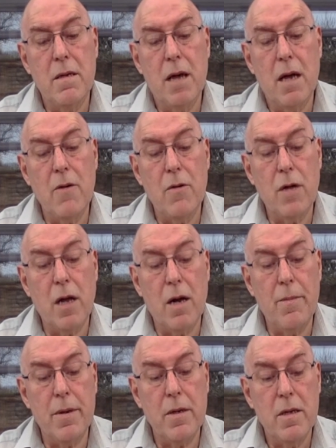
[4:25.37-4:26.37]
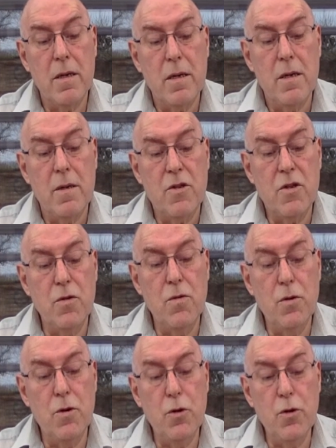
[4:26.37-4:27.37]
I look up. 2
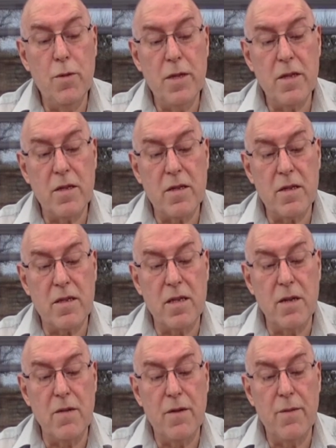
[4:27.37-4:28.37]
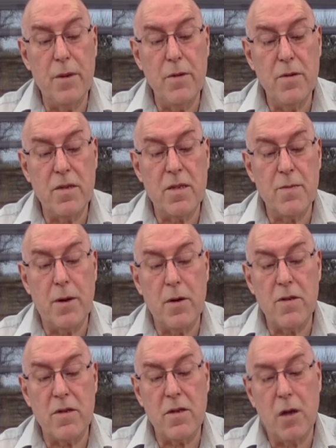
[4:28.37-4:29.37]
luminous silver blue
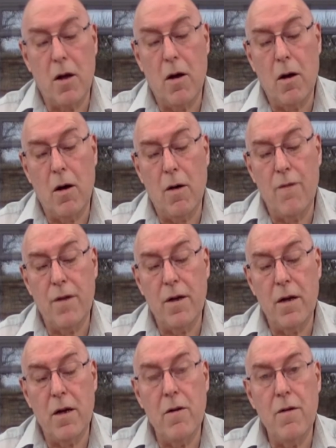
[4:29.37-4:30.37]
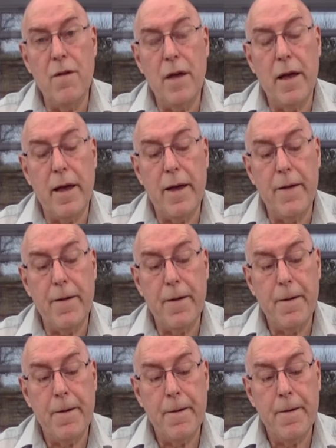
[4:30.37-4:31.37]
spots hover overhead.
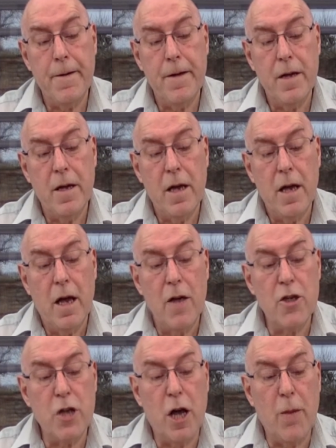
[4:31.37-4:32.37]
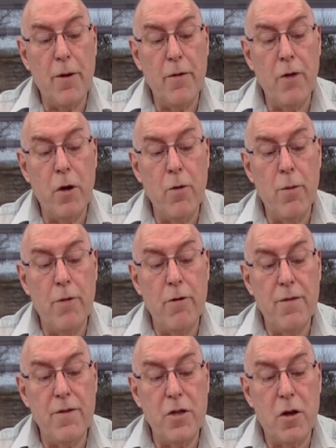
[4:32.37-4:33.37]
A sharp aroma
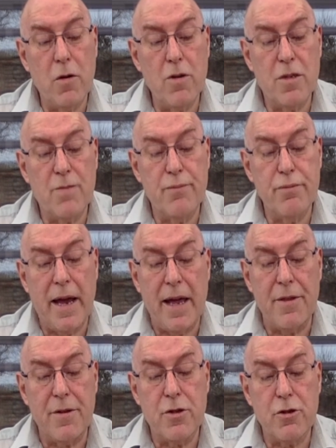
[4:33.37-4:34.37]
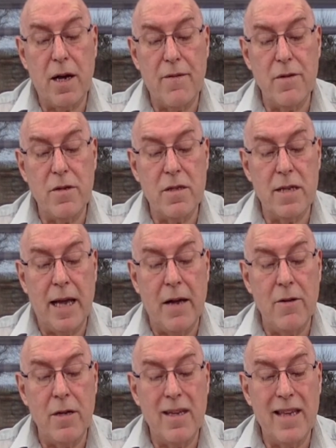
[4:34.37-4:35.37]
of dog's breath travels
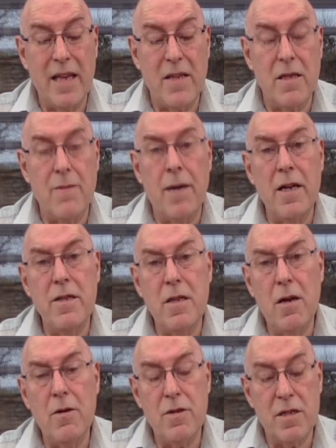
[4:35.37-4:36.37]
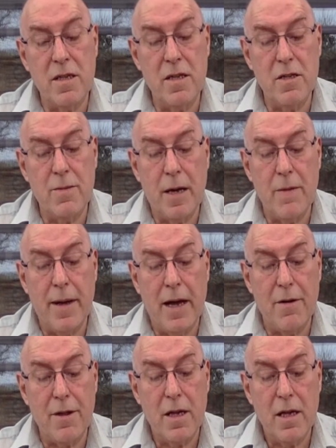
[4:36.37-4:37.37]
down and gets at my nose and into my
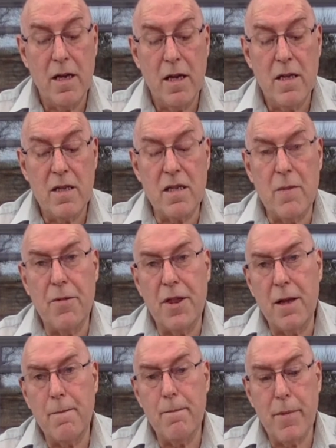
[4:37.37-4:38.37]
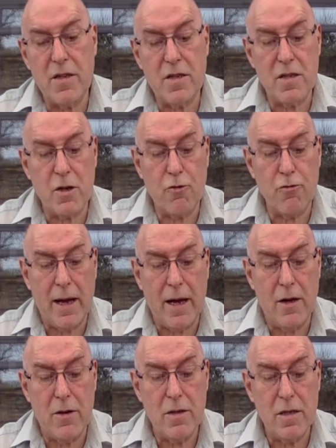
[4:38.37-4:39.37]
mouth. Something mutters a
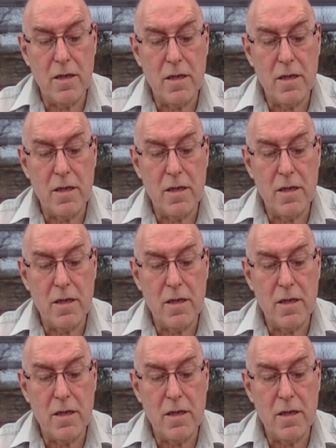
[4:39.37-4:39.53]
growl.